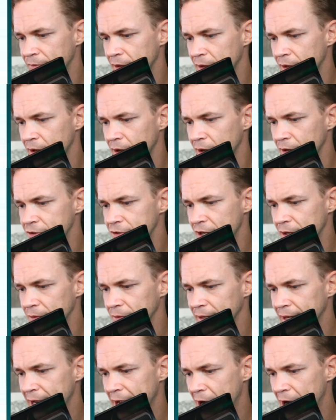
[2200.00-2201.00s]
Generally,
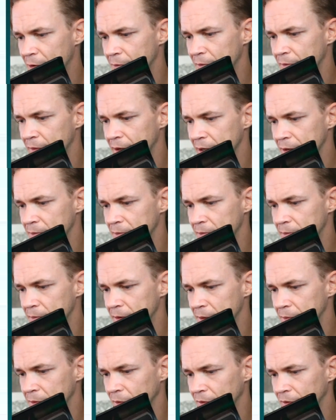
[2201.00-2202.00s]
how many
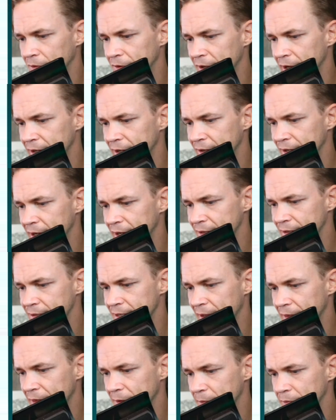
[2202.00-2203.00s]
people day to day
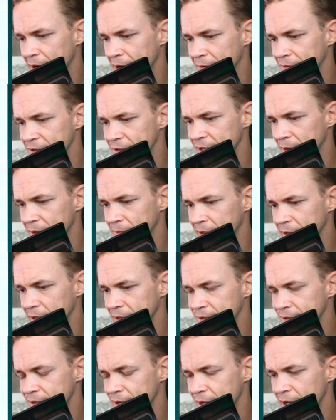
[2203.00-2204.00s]
attend the private den meetings?